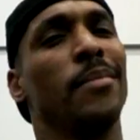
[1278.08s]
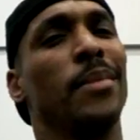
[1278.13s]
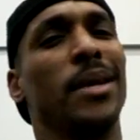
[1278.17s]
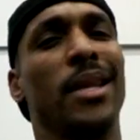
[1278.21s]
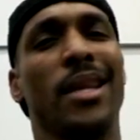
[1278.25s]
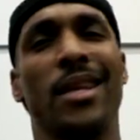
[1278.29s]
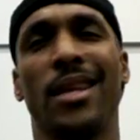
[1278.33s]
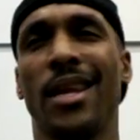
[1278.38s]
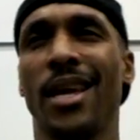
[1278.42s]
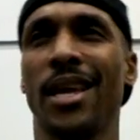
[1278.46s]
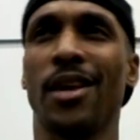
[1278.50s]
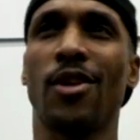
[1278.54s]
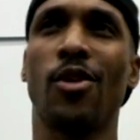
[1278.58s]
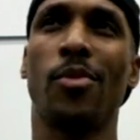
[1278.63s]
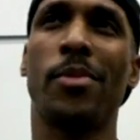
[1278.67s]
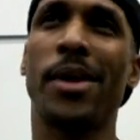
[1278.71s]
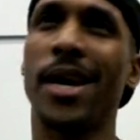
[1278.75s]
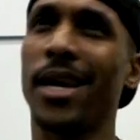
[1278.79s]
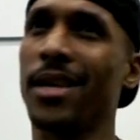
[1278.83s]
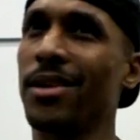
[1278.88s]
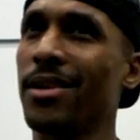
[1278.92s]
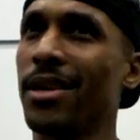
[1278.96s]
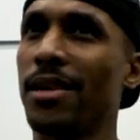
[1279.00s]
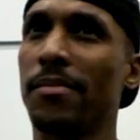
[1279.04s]
when the day go
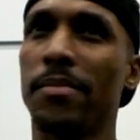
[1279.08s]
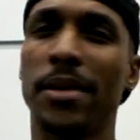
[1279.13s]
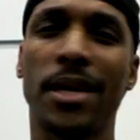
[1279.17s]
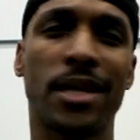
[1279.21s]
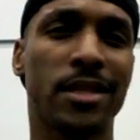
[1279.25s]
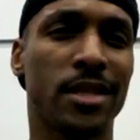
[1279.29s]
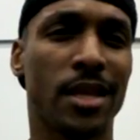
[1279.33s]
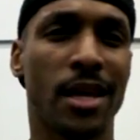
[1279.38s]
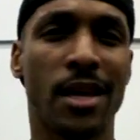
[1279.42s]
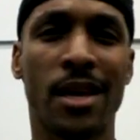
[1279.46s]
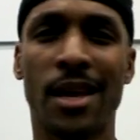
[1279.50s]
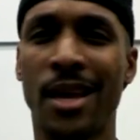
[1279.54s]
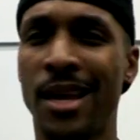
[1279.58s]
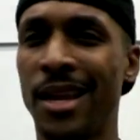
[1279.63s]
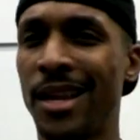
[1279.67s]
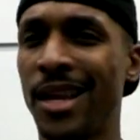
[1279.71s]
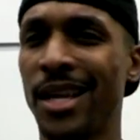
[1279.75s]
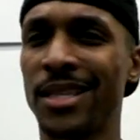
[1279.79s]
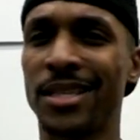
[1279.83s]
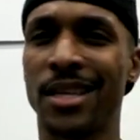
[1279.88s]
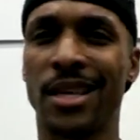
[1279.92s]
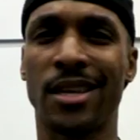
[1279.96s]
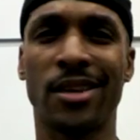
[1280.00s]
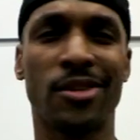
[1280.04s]
by, you get busy.
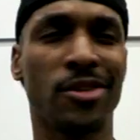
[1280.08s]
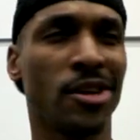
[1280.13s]
Next thing